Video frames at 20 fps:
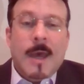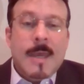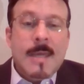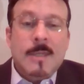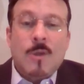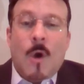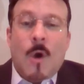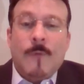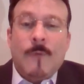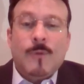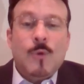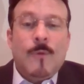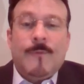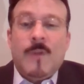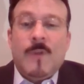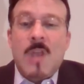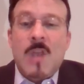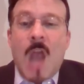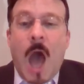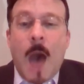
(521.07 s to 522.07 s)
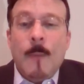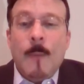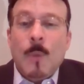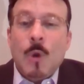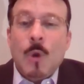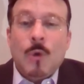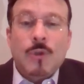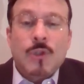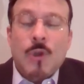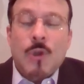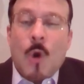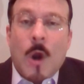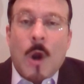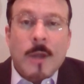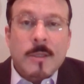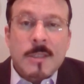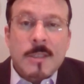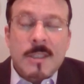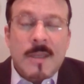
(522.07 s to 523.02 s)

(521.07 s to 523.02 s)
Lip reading: He's off to a phenomenal start,